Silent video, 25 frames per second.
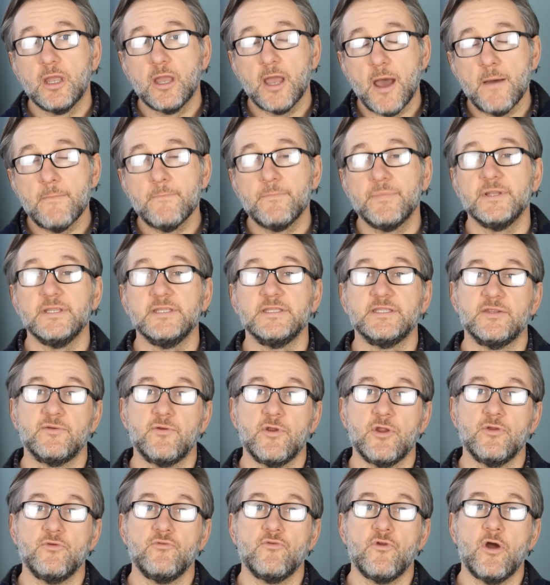companies in
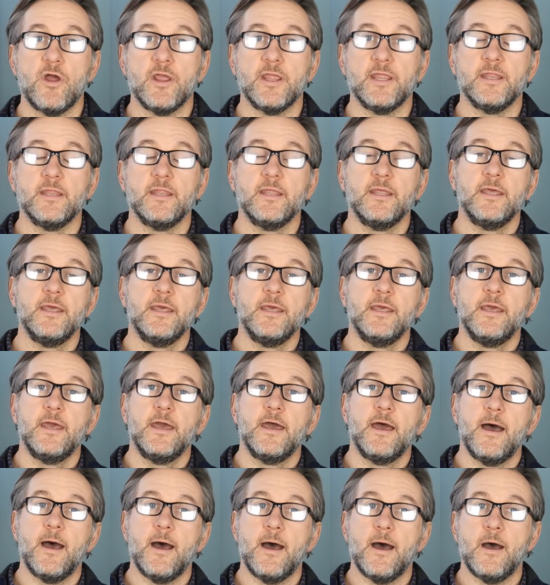their own right,
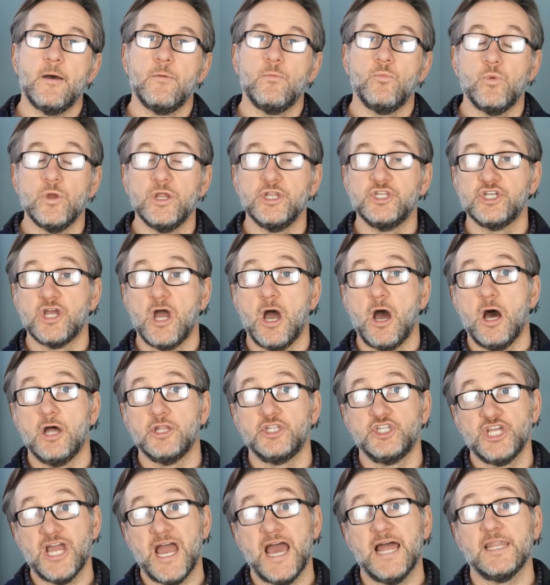which
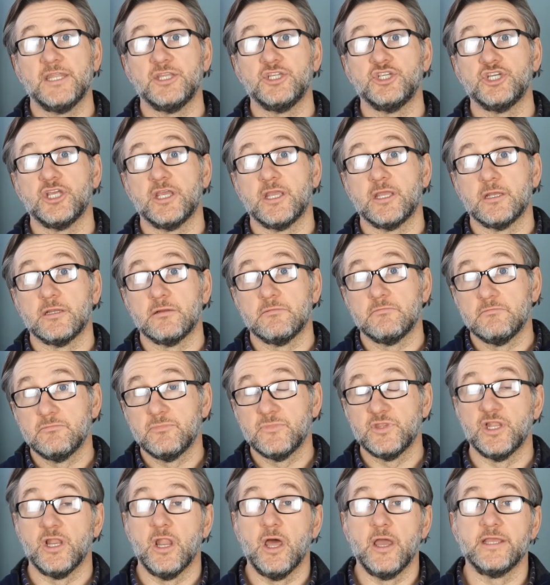are challenging
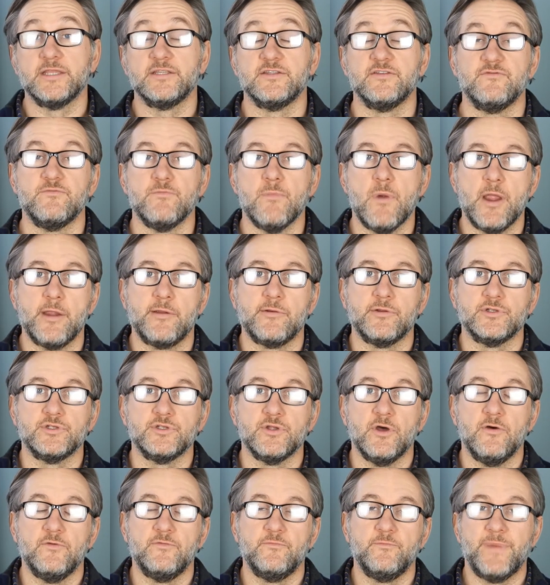the likes of
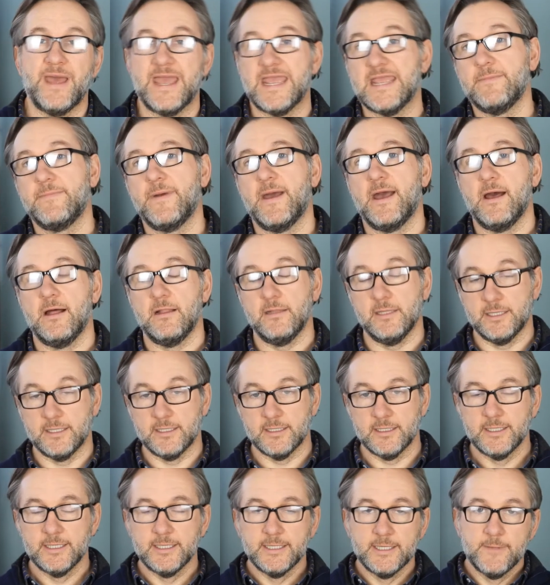Microsoft, PayPal,
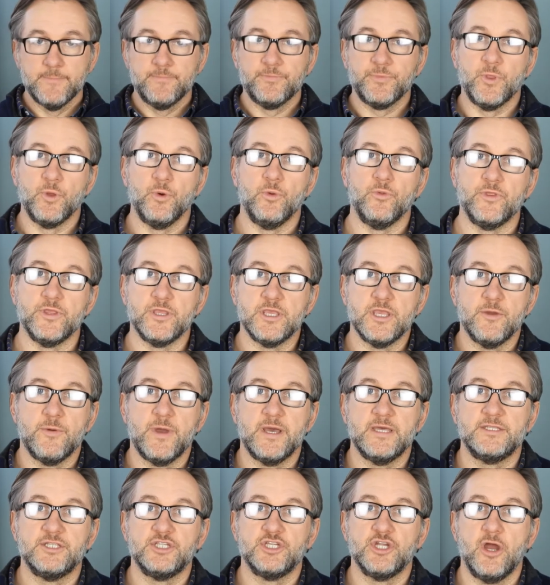and all the
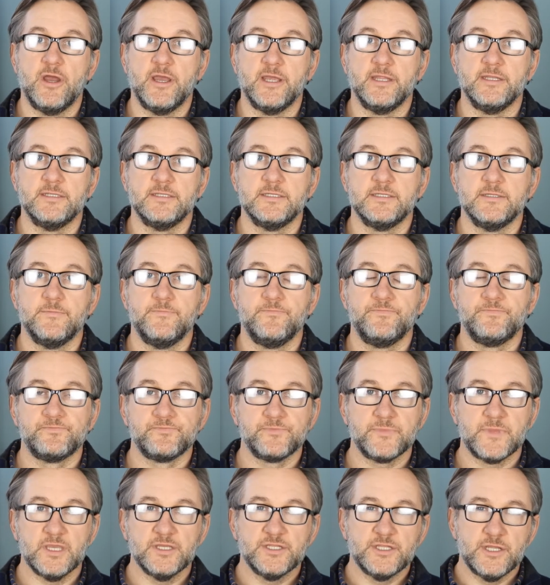US giants.
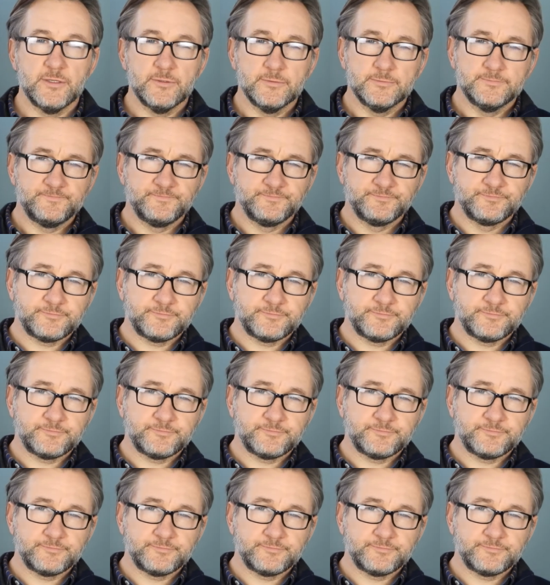So